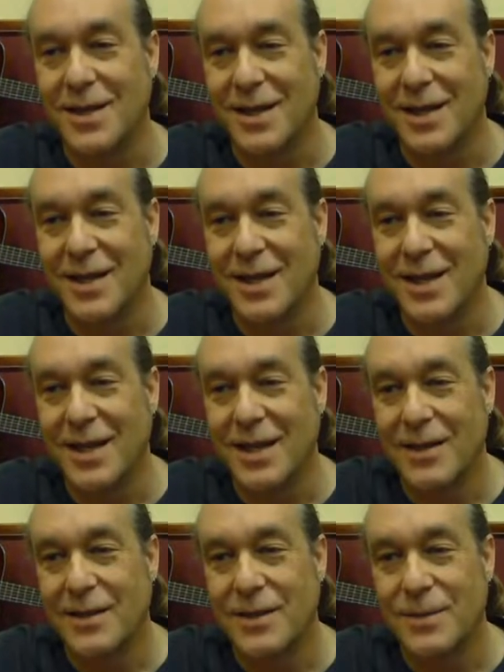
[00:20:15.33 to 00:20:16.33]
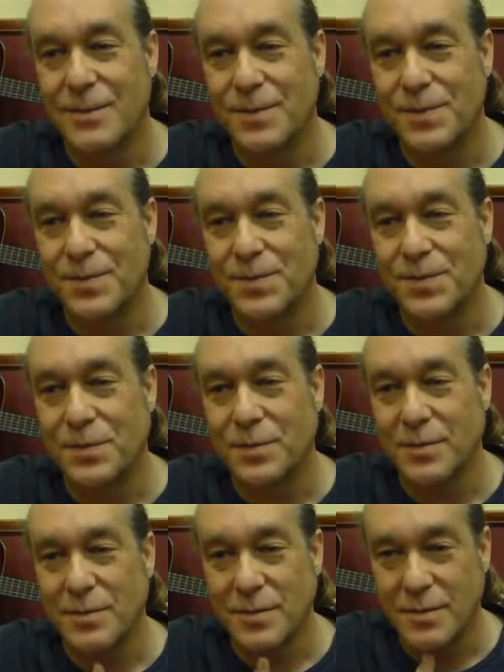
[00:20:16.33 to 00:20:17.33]
And then you've you've grown
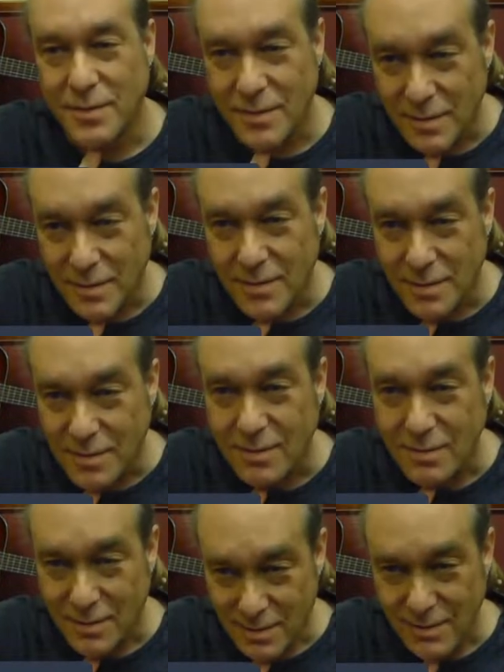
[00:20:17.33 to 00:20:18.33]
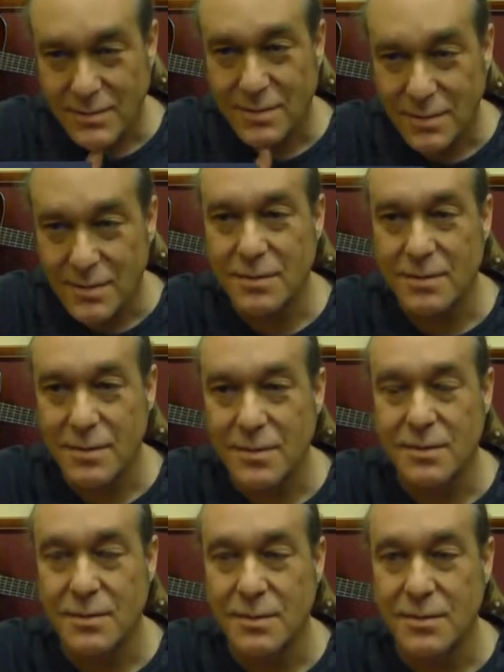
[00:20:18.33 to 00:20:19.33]
exponentially since then. So what? How many
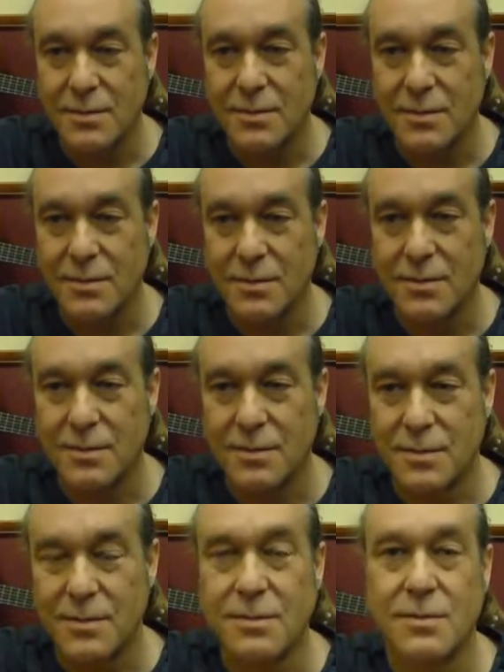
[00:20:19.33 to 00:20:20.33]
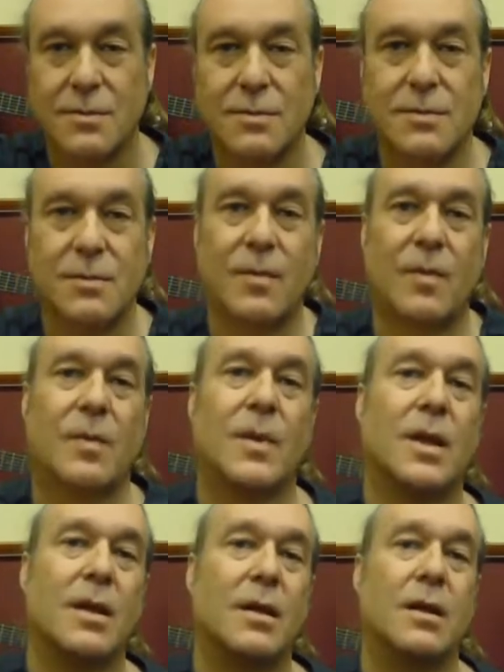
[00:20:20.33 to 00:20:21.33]
how many chapters do you have coast to
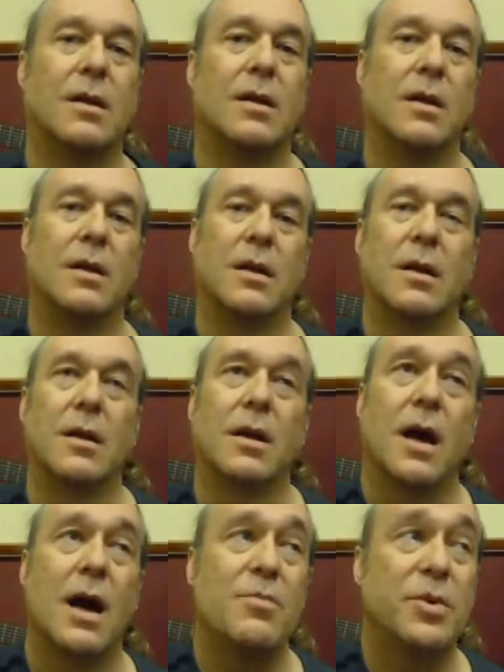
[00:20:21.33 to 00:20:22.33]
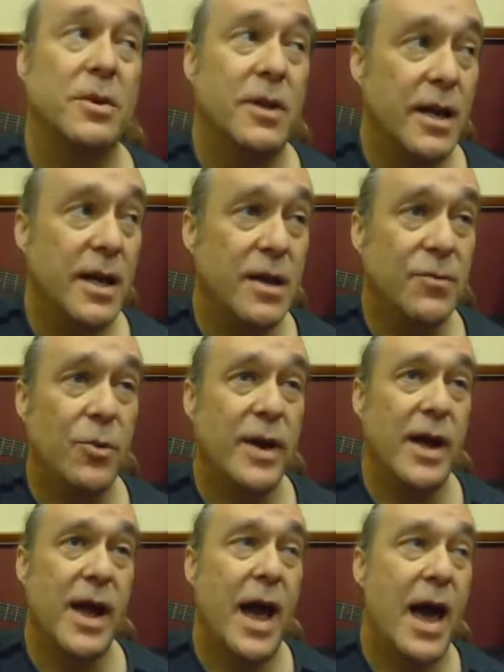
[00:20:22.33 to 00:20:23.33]
coast right now? I believe
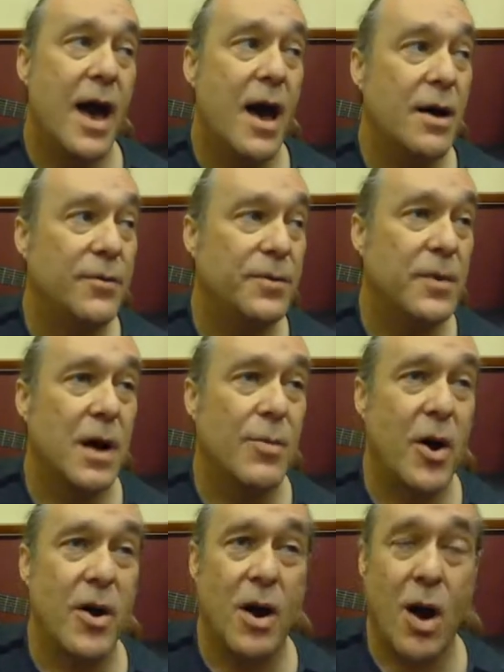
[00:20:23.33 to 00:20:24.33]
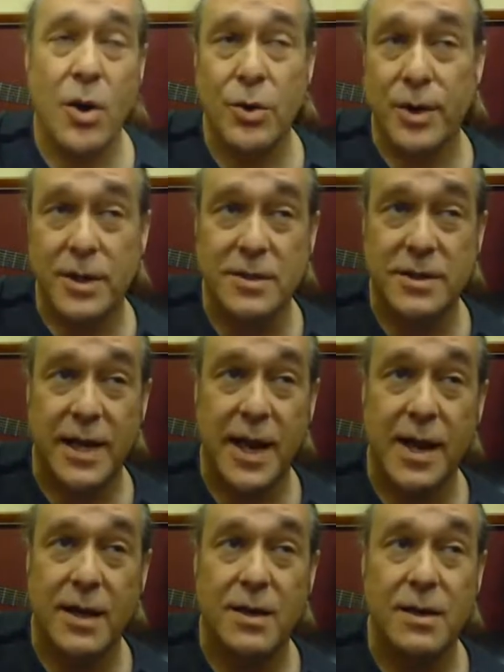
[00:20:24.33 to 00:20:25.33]
we have about one hundred
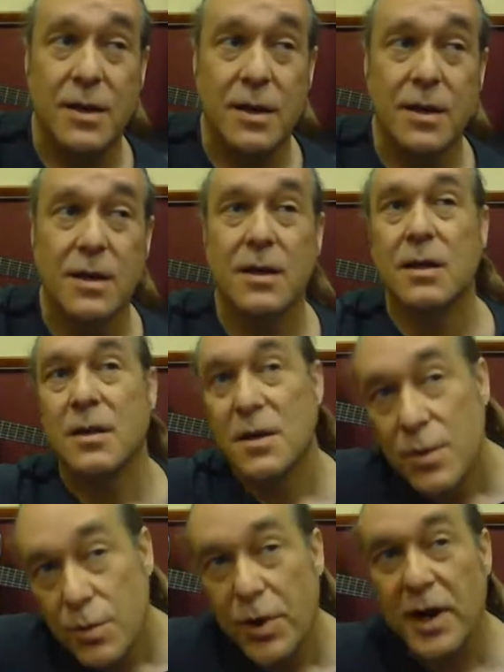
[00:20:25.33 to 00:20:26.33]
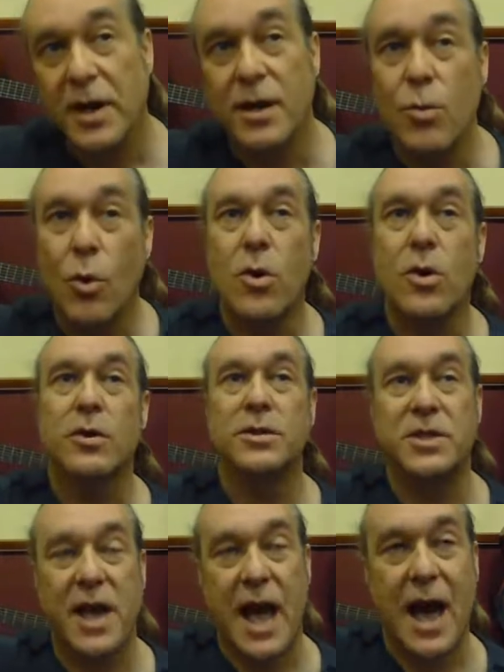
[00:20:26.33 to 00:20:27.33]
ten brick and mortar
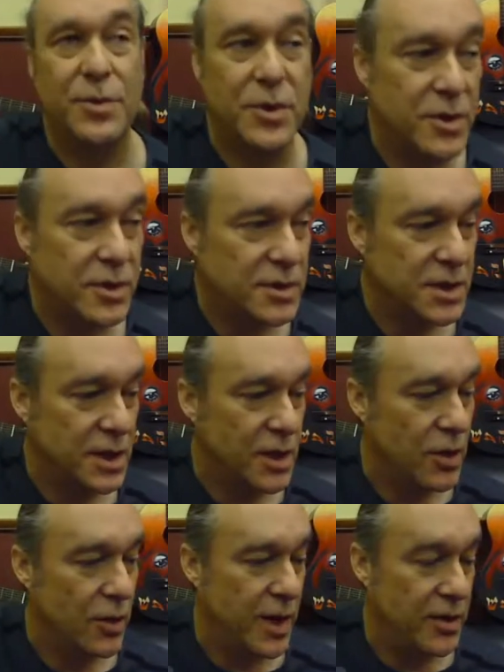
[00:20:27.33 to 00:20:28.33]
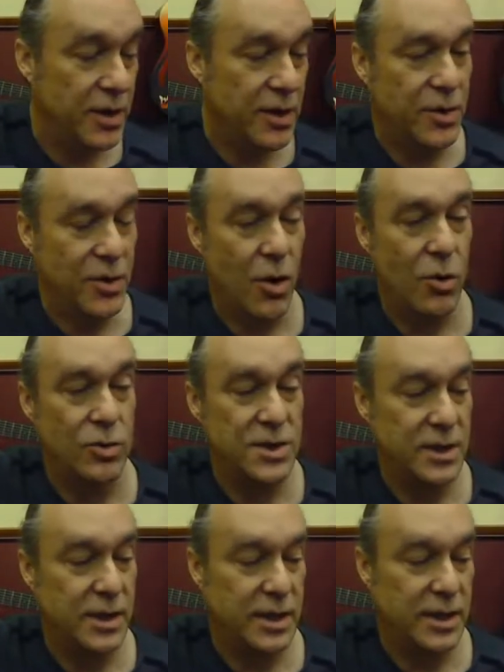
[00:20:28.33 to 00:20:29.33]
chapters, you know, that are either
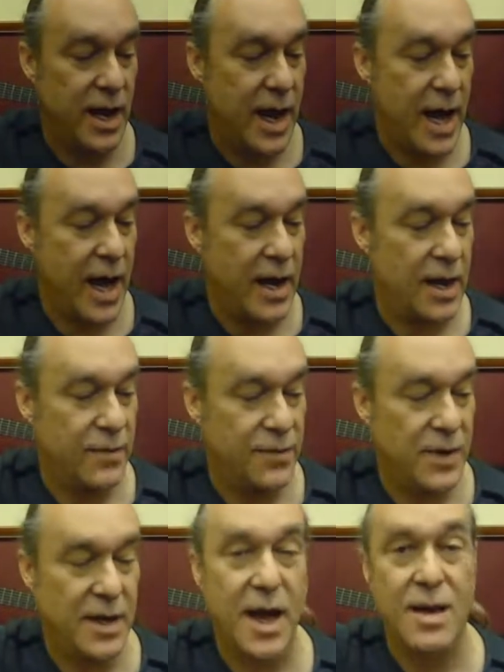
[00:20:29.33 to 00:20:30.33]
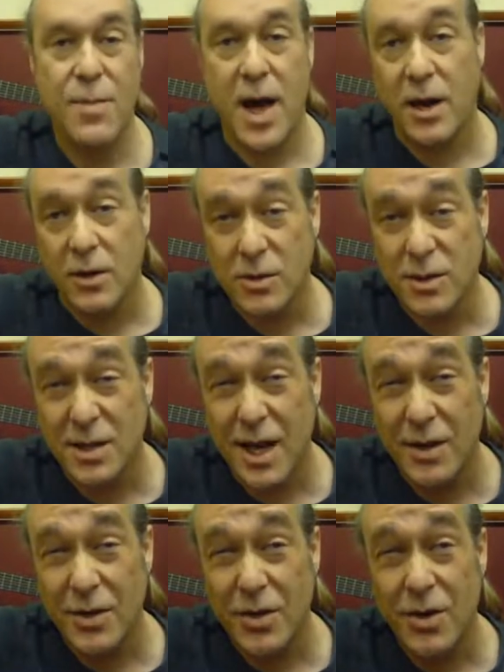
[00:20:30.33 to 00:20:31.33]
hosted at a V A medical
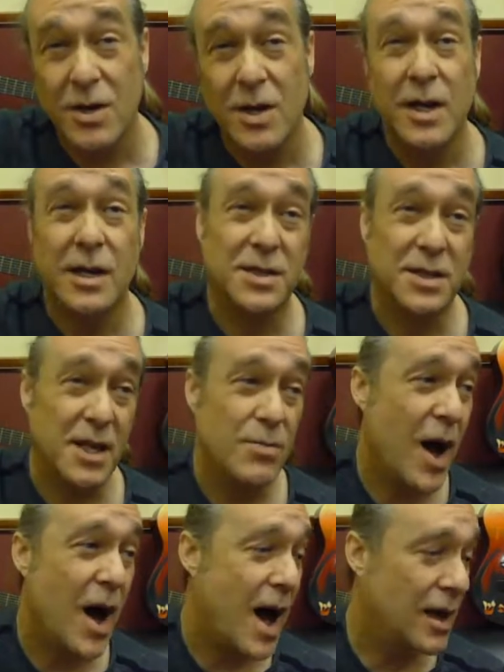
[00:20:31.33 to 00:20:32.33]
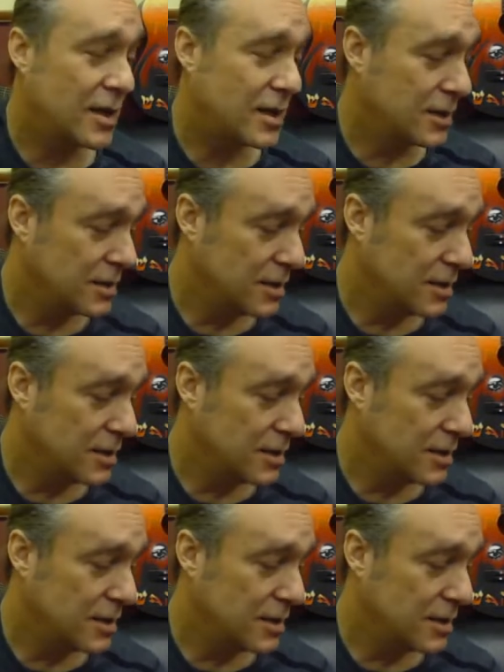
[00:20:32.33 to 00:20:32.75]
center, a C B O C,